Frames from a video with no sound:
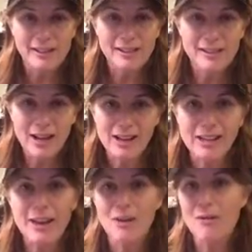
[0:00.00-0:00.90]

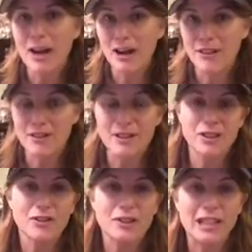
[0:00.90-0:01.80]
subtly aware of the
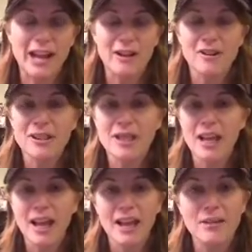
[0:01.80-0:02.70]
shift in energy
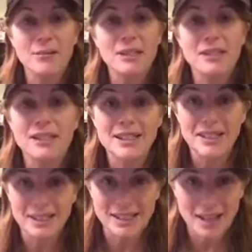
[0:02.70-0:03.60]
and
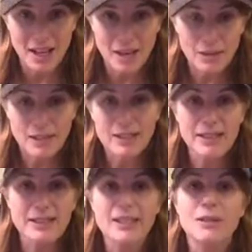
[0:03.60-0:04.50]
resistant
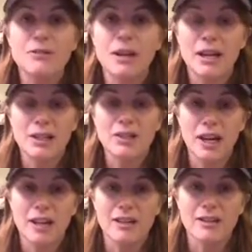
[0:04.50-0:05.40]
to any
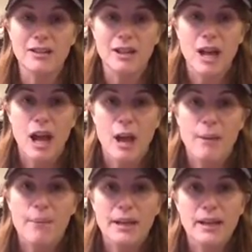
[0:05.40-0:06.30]
change,
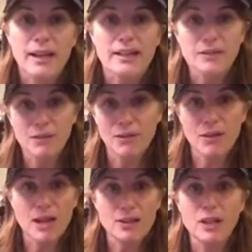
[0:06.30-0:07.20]
because
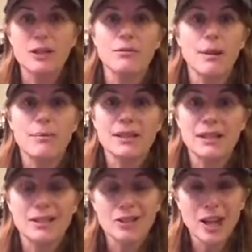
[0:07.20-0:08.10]
it just
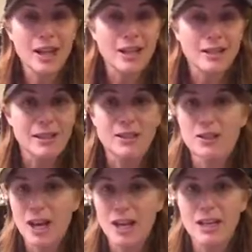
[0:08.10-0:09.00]
represents change, and
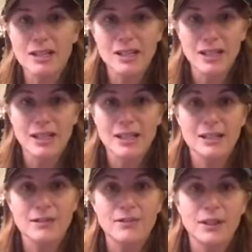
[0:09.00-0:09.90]
change
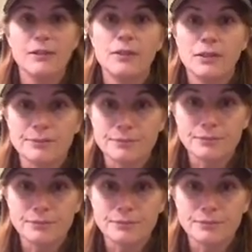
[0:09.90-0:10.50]
is fearful.